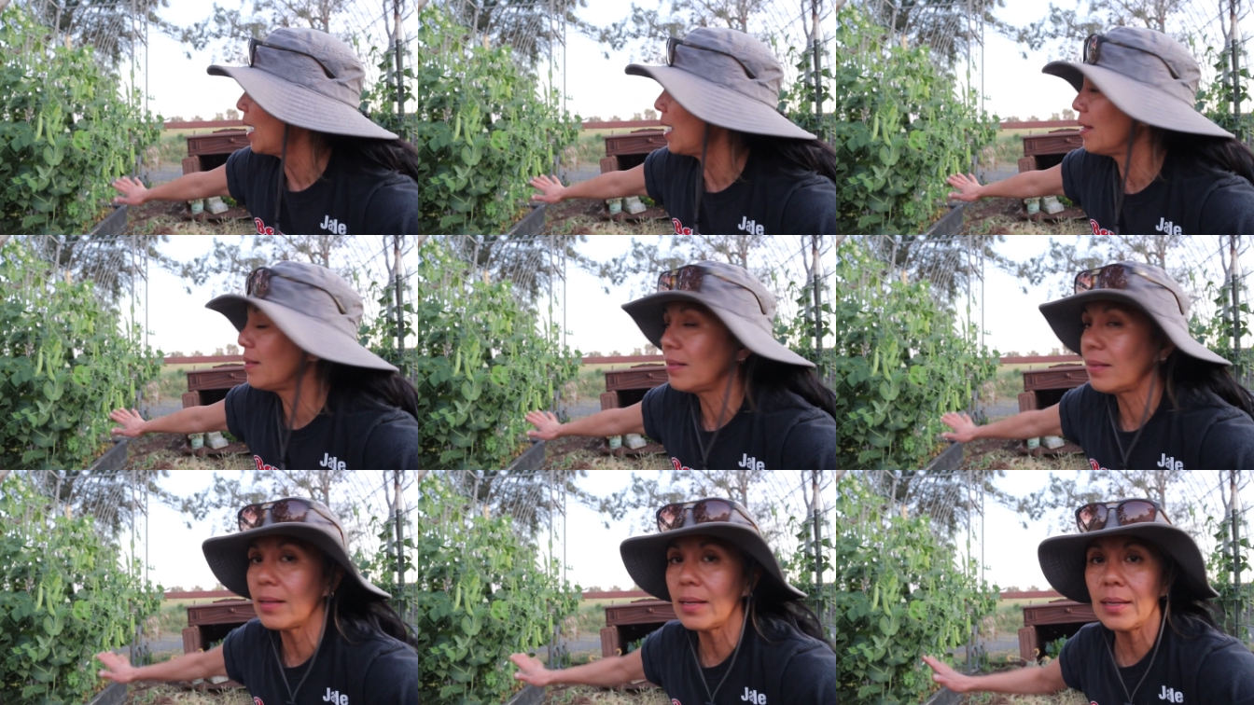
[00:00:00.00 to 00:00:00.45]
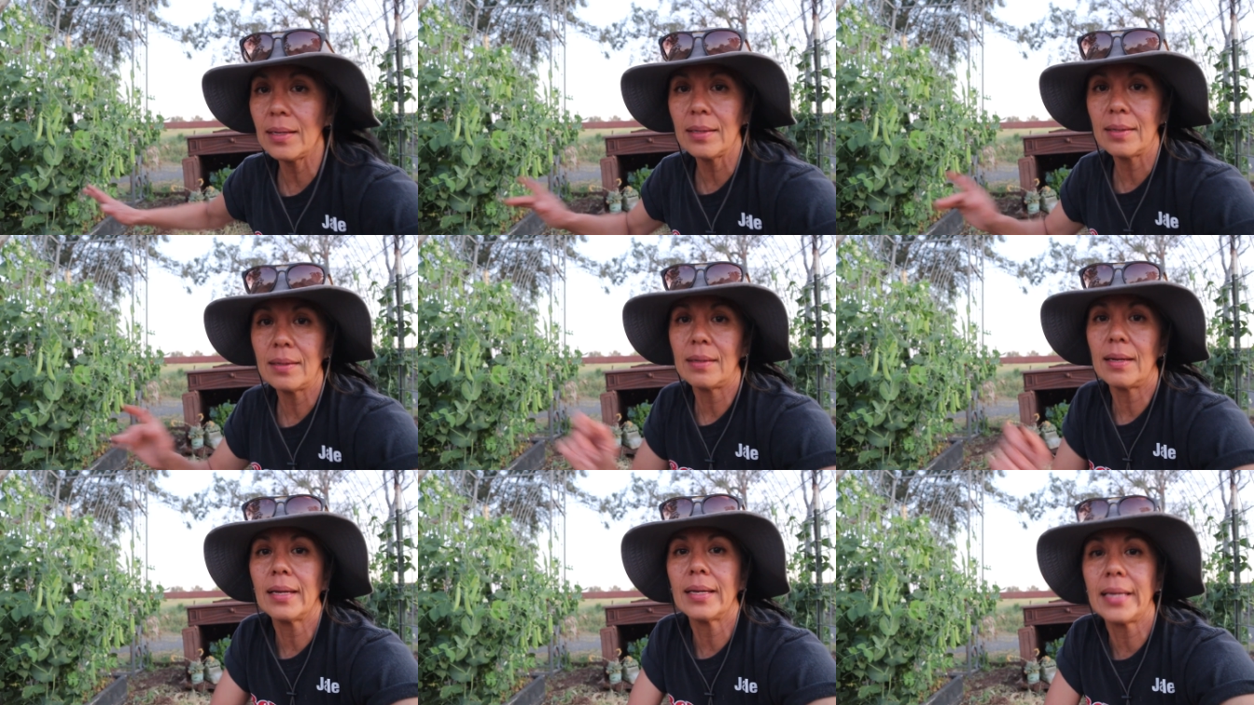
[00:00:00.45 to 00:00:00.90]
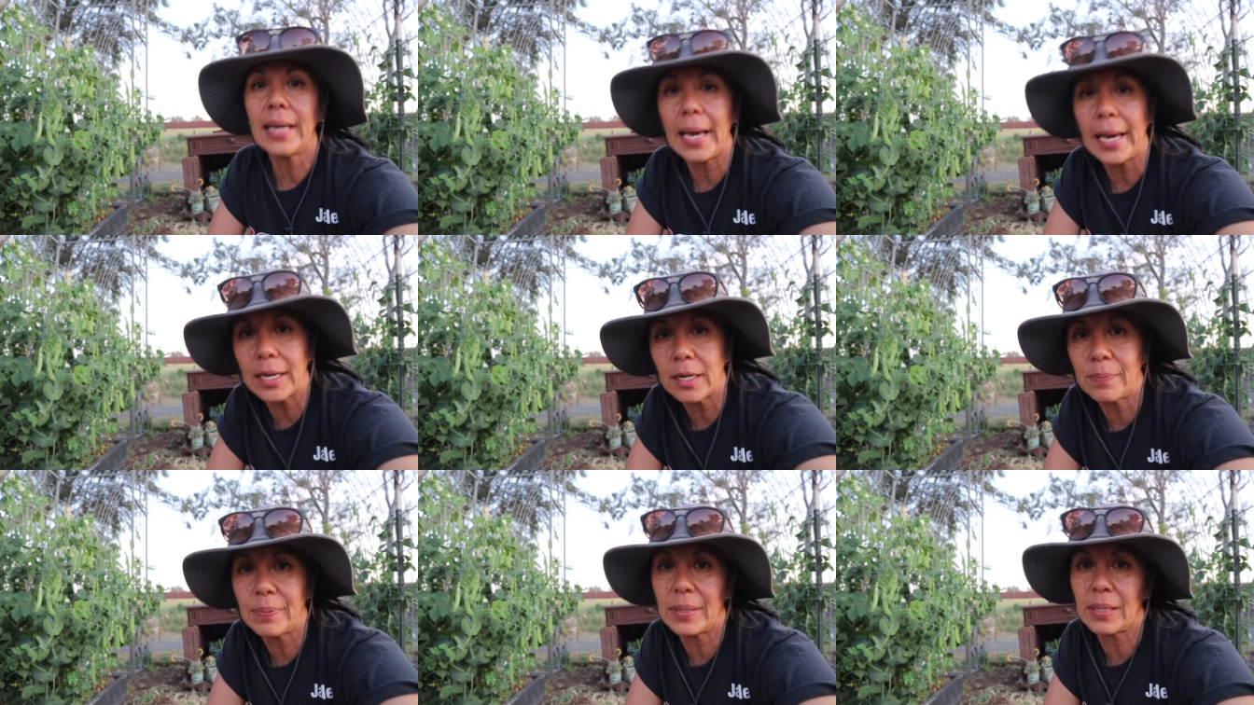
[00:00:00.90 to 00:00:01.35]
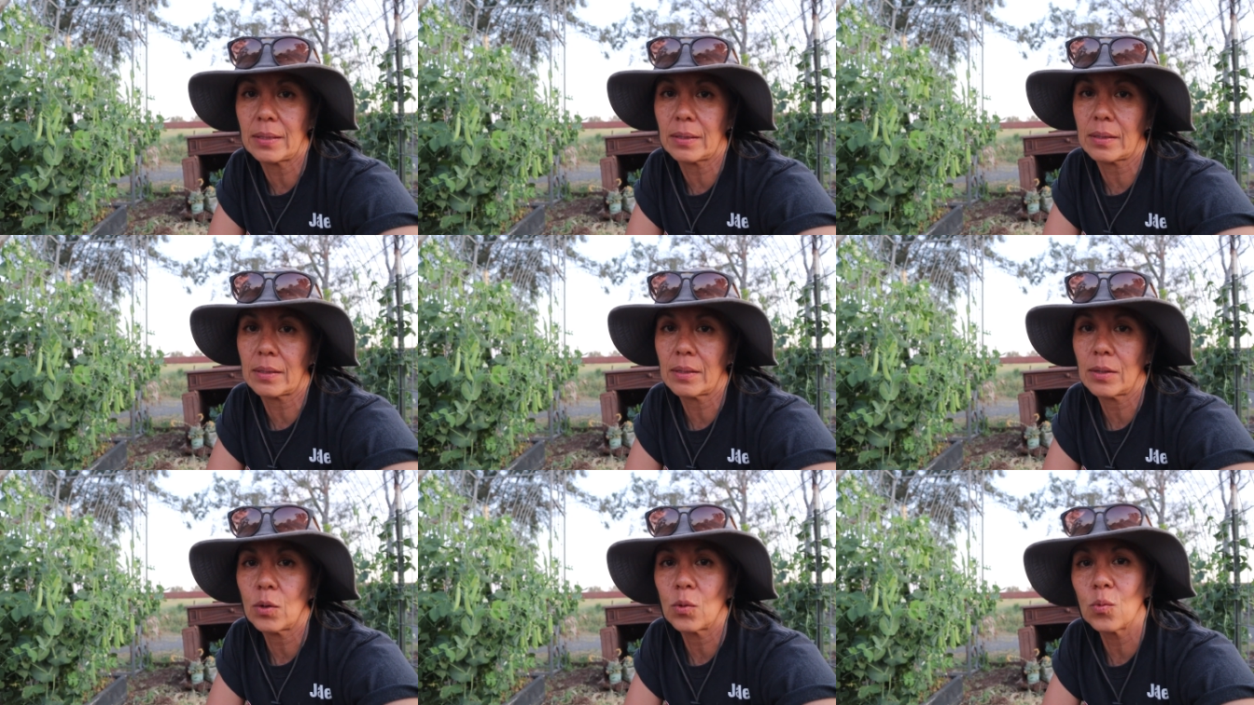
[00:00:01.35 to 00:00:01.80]
and then a
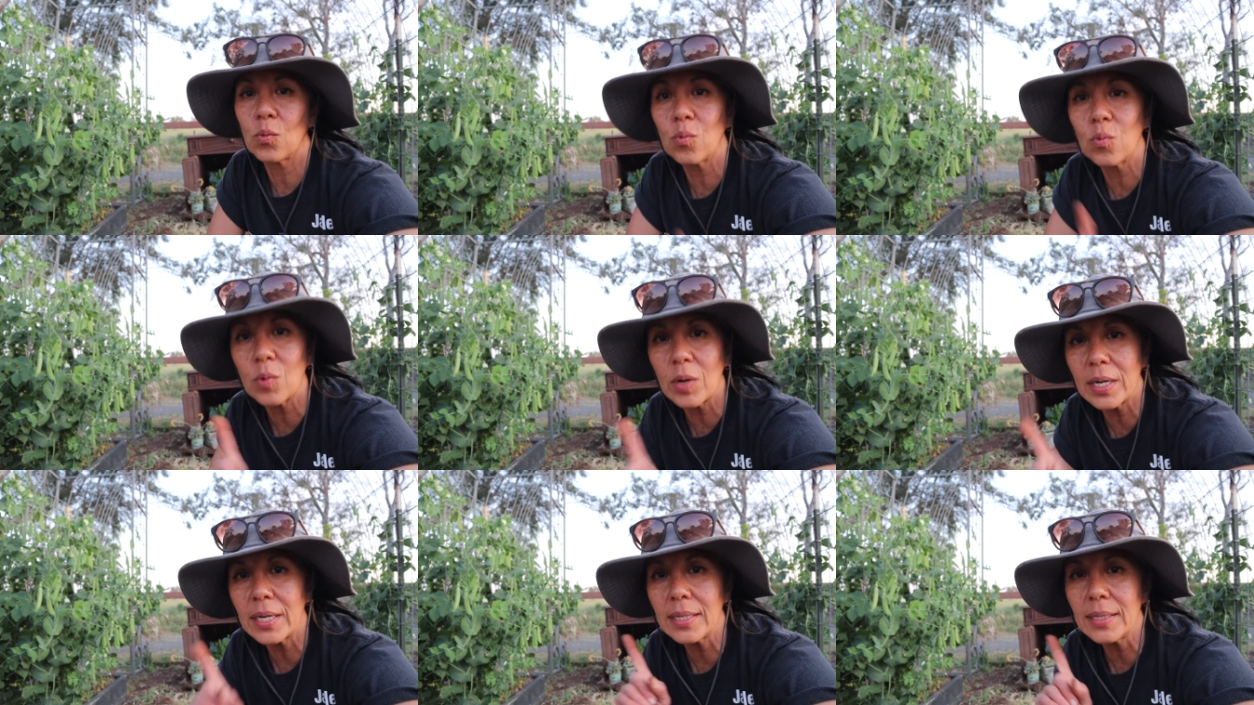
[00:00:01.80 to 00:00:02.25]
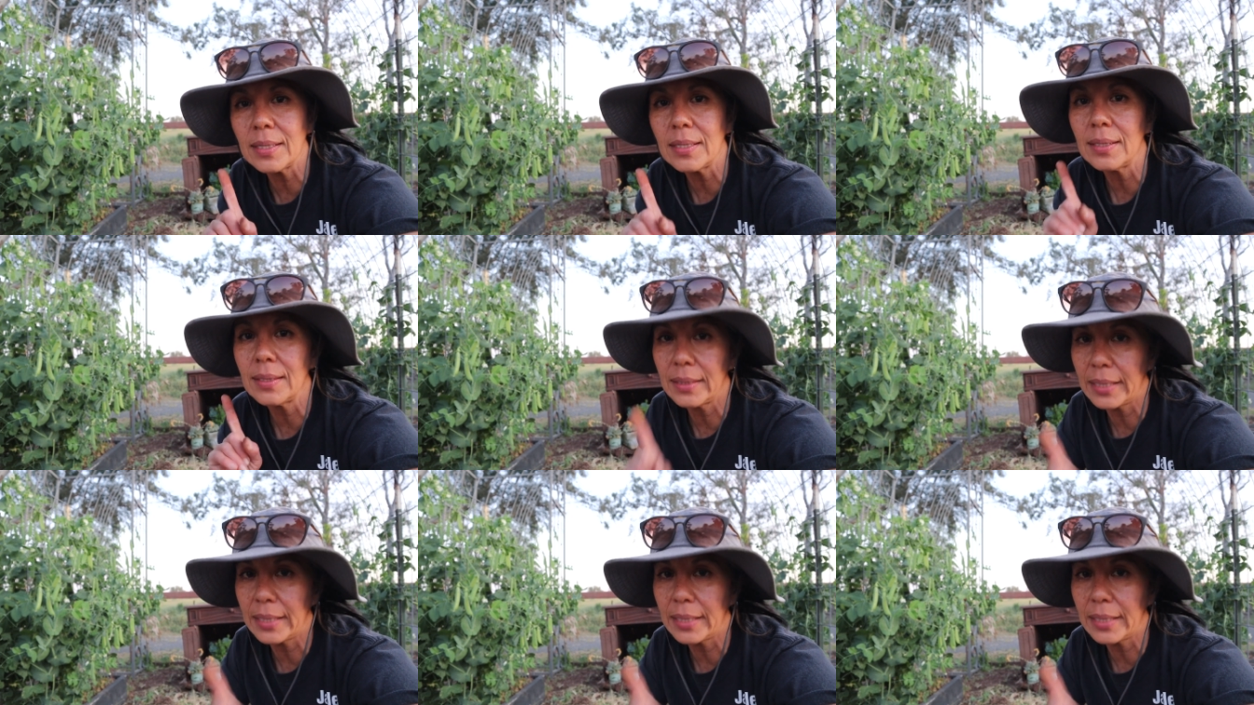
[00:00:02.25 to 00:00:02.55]
caterpillar. One